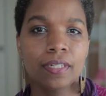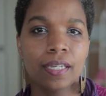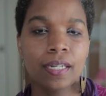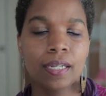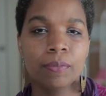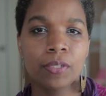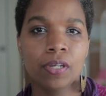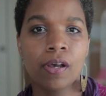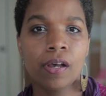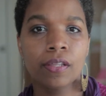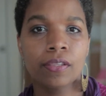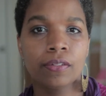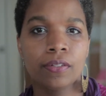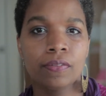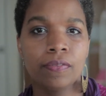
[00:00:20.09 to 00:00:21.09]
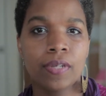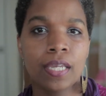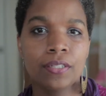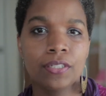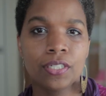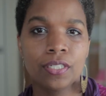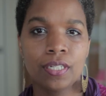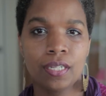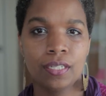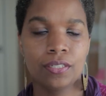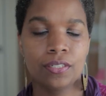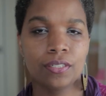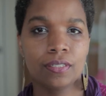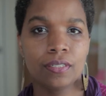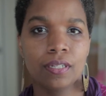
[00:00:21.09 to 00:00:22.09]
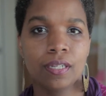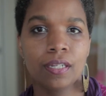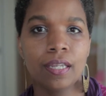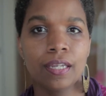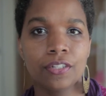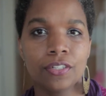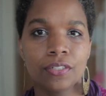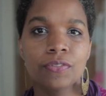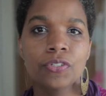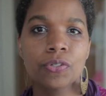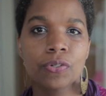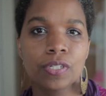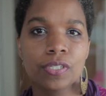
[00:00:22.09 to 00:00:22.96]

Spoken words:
and I'm the author of Ancient, a collection of short